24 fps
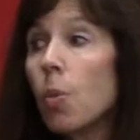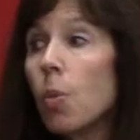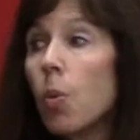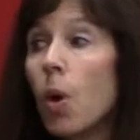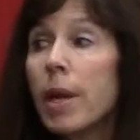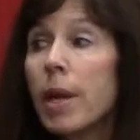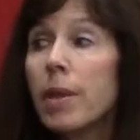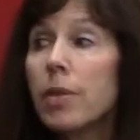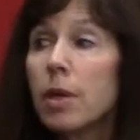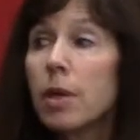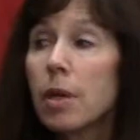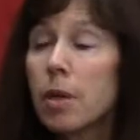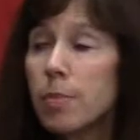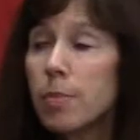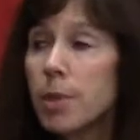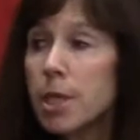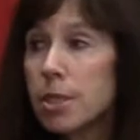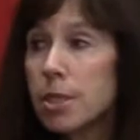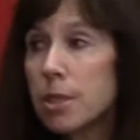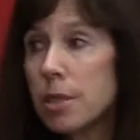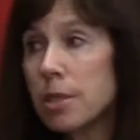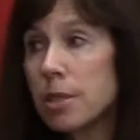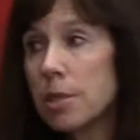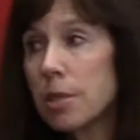What the
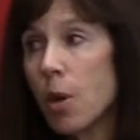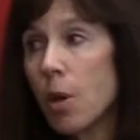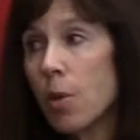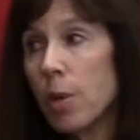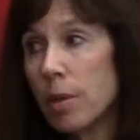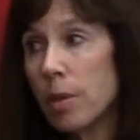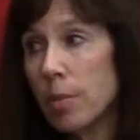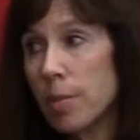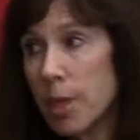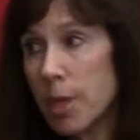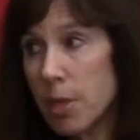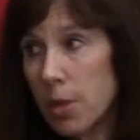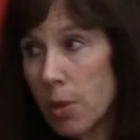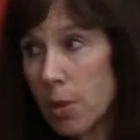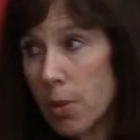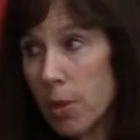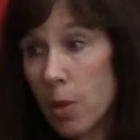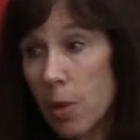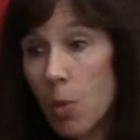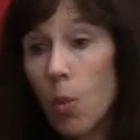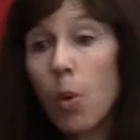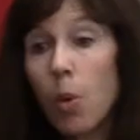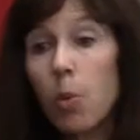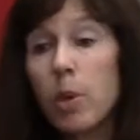commission is going to be doing,
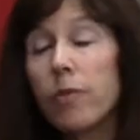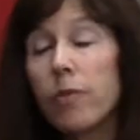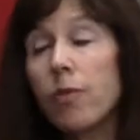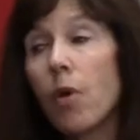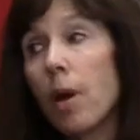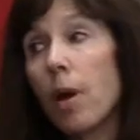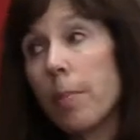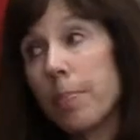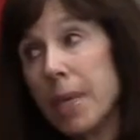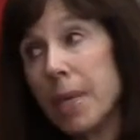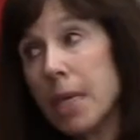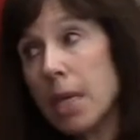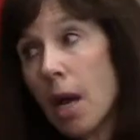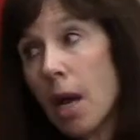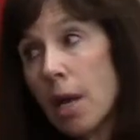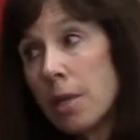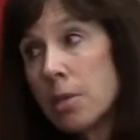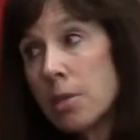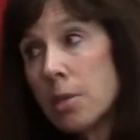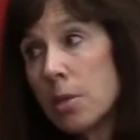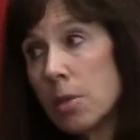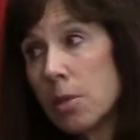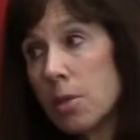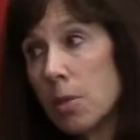what we've
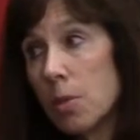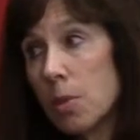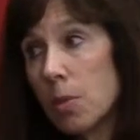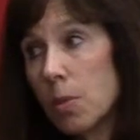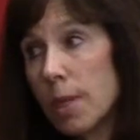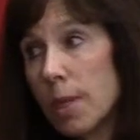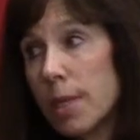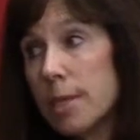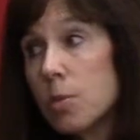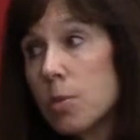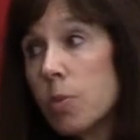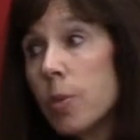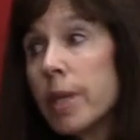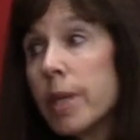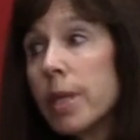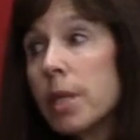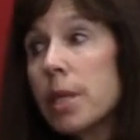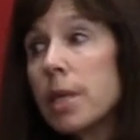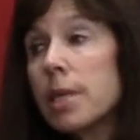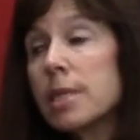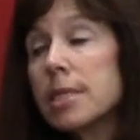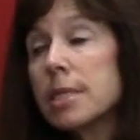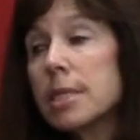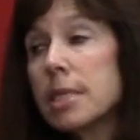begun to do, is
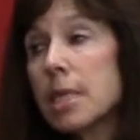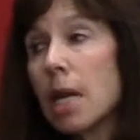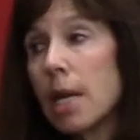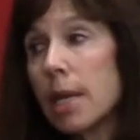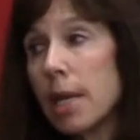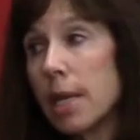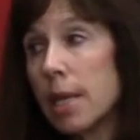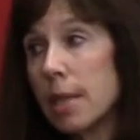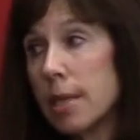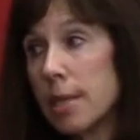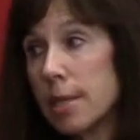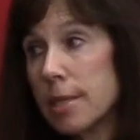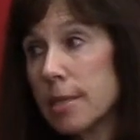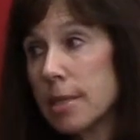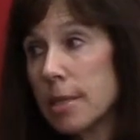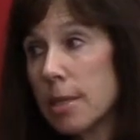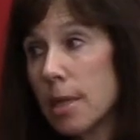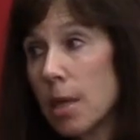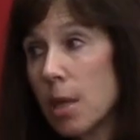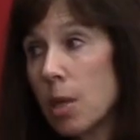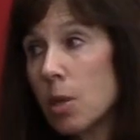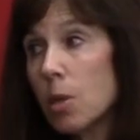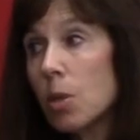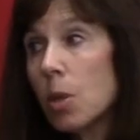really study this,
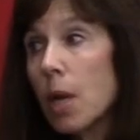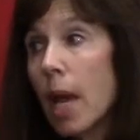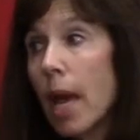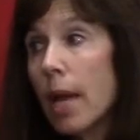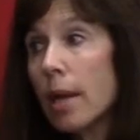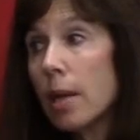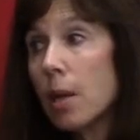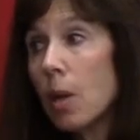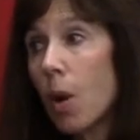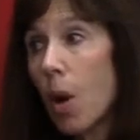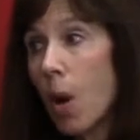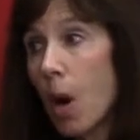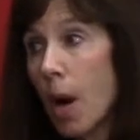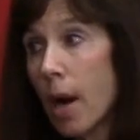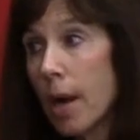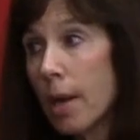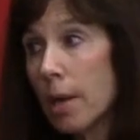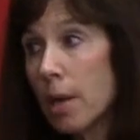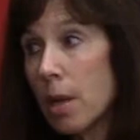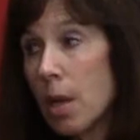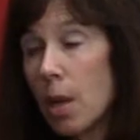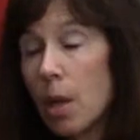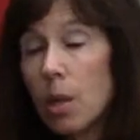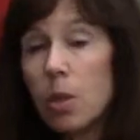look at it hard,
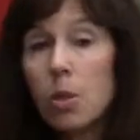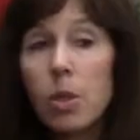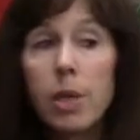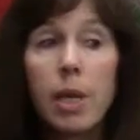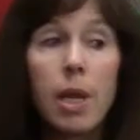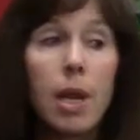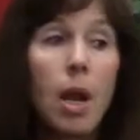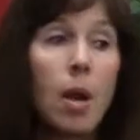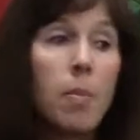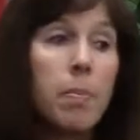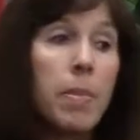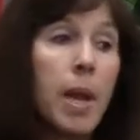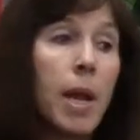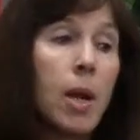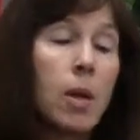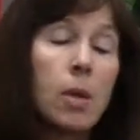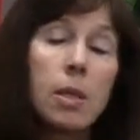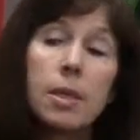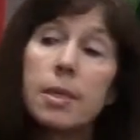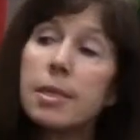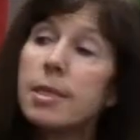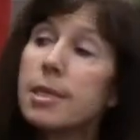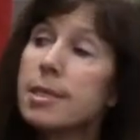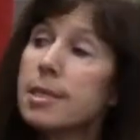look at our
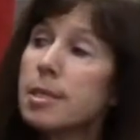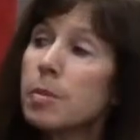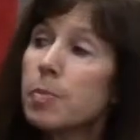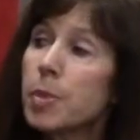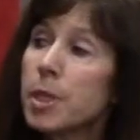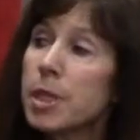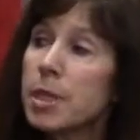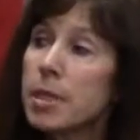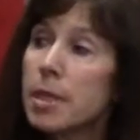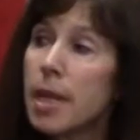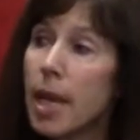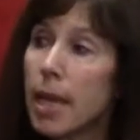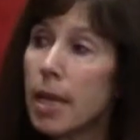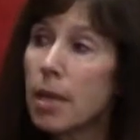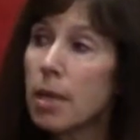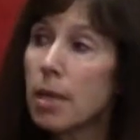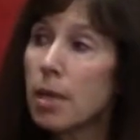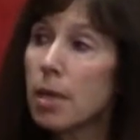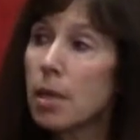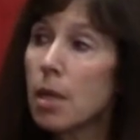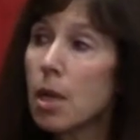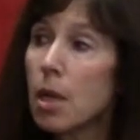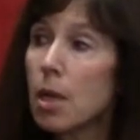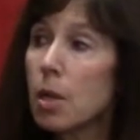Maryland discipline data,
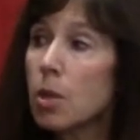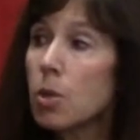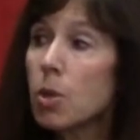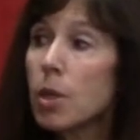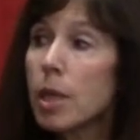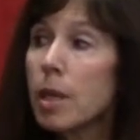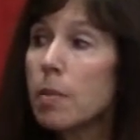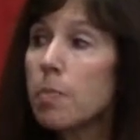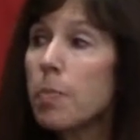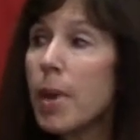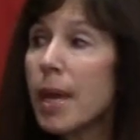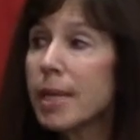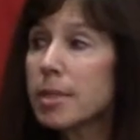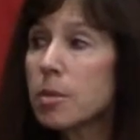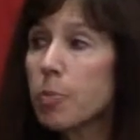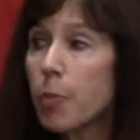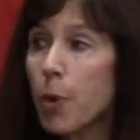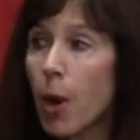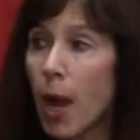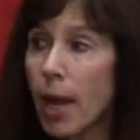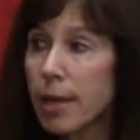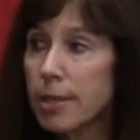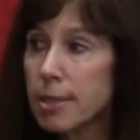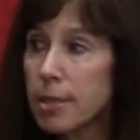look at best
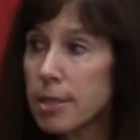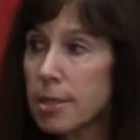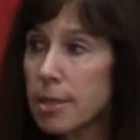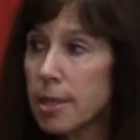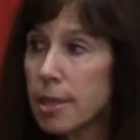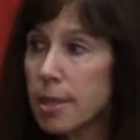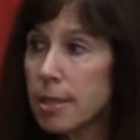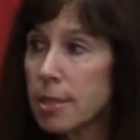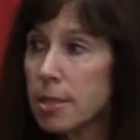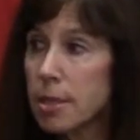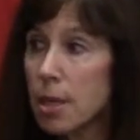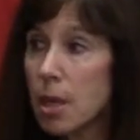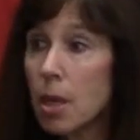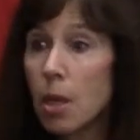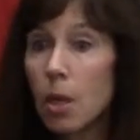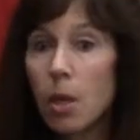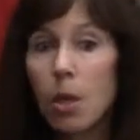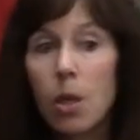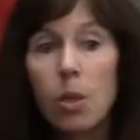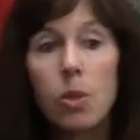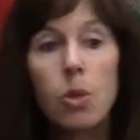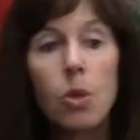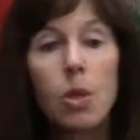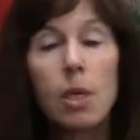practices,
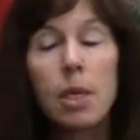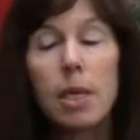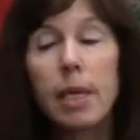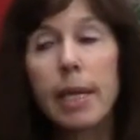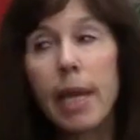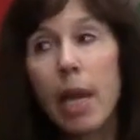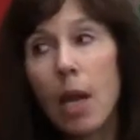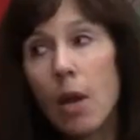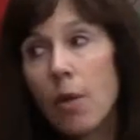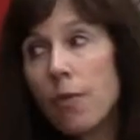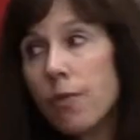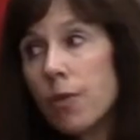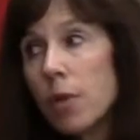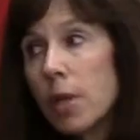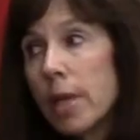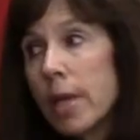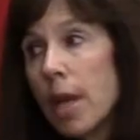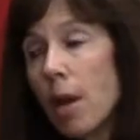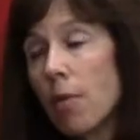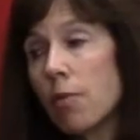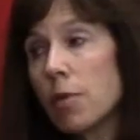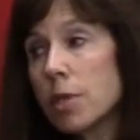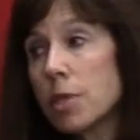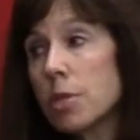look carefully
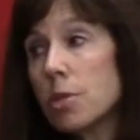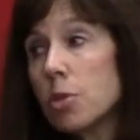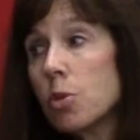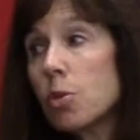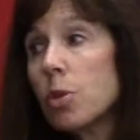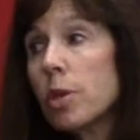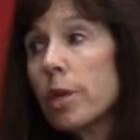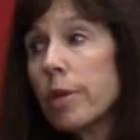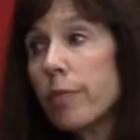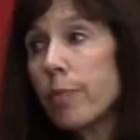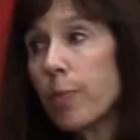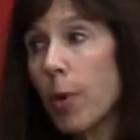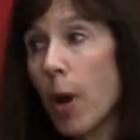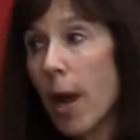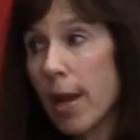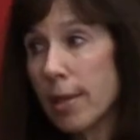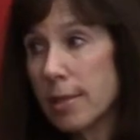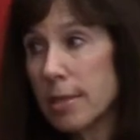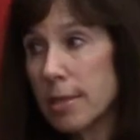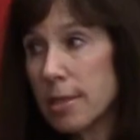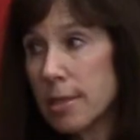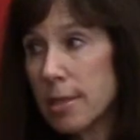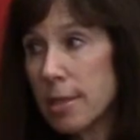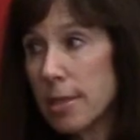at restorative
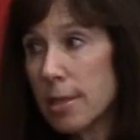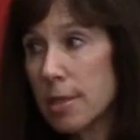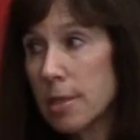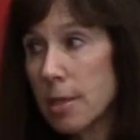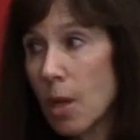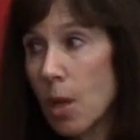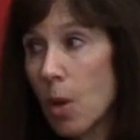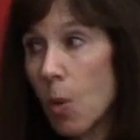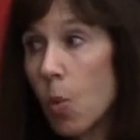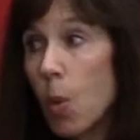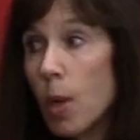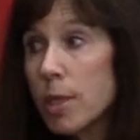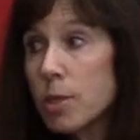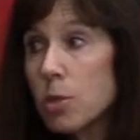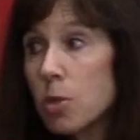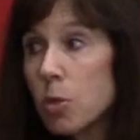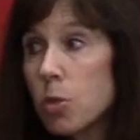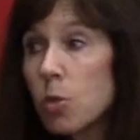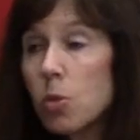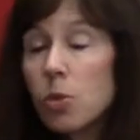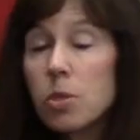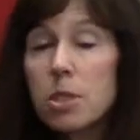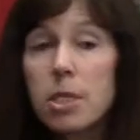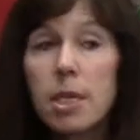practices. What
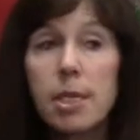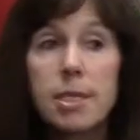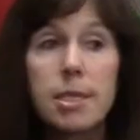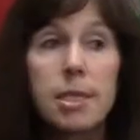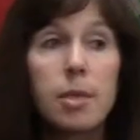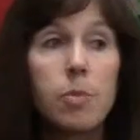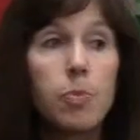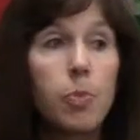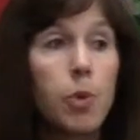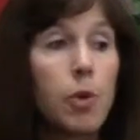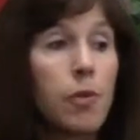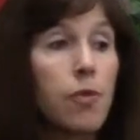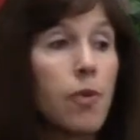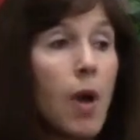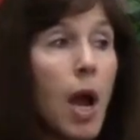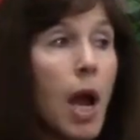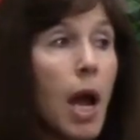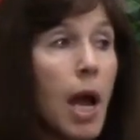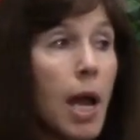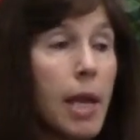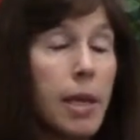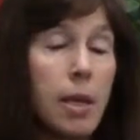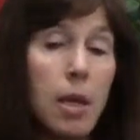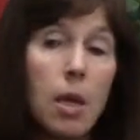tools does it
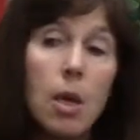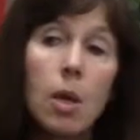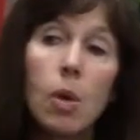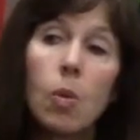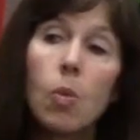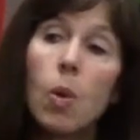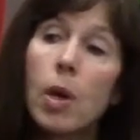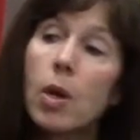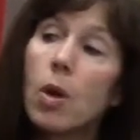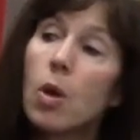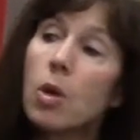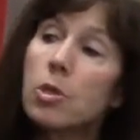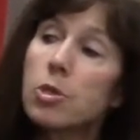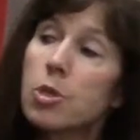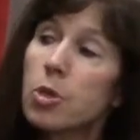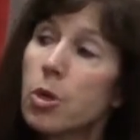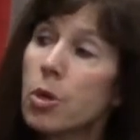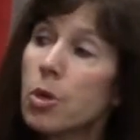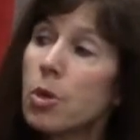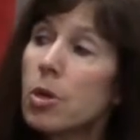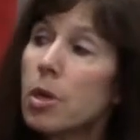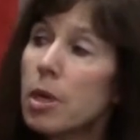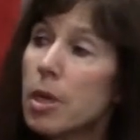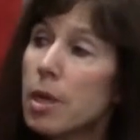provide? What
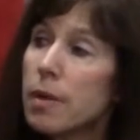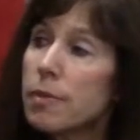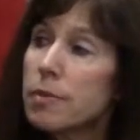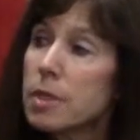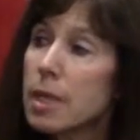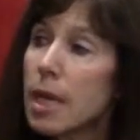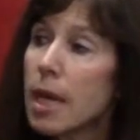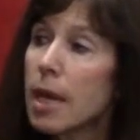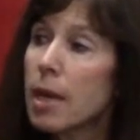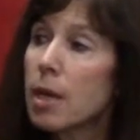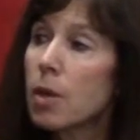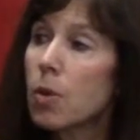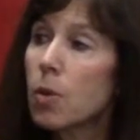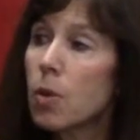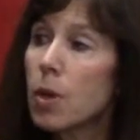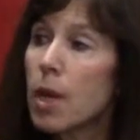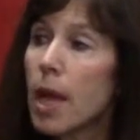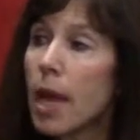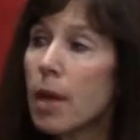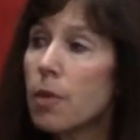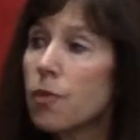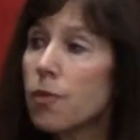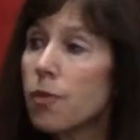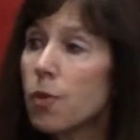alternatives can it
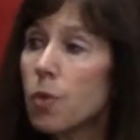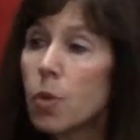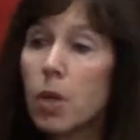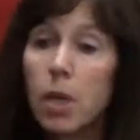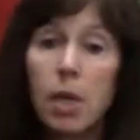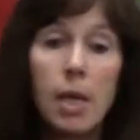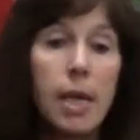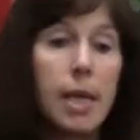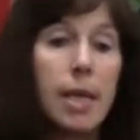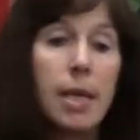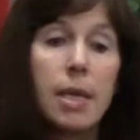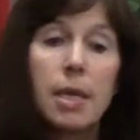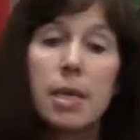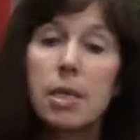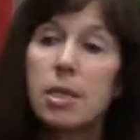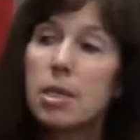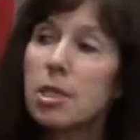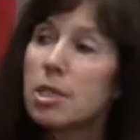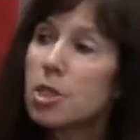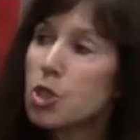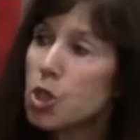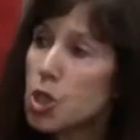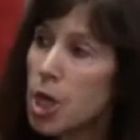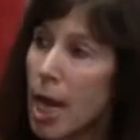create for
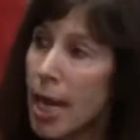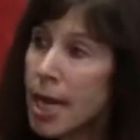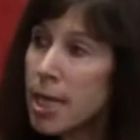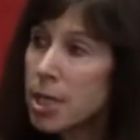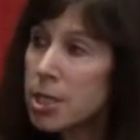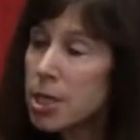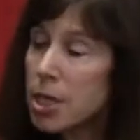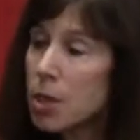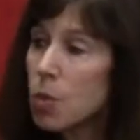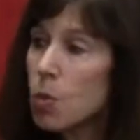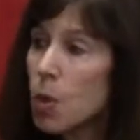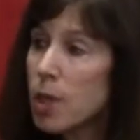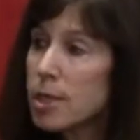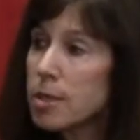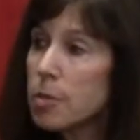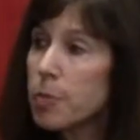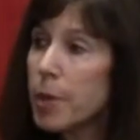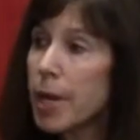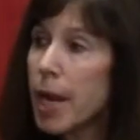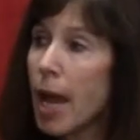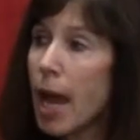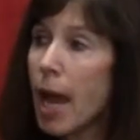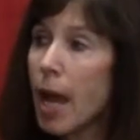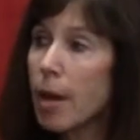changing what's
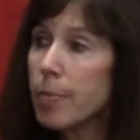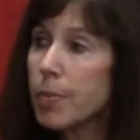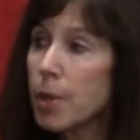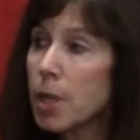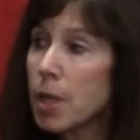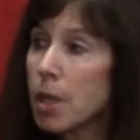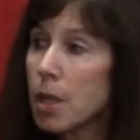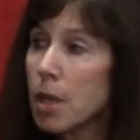been happening?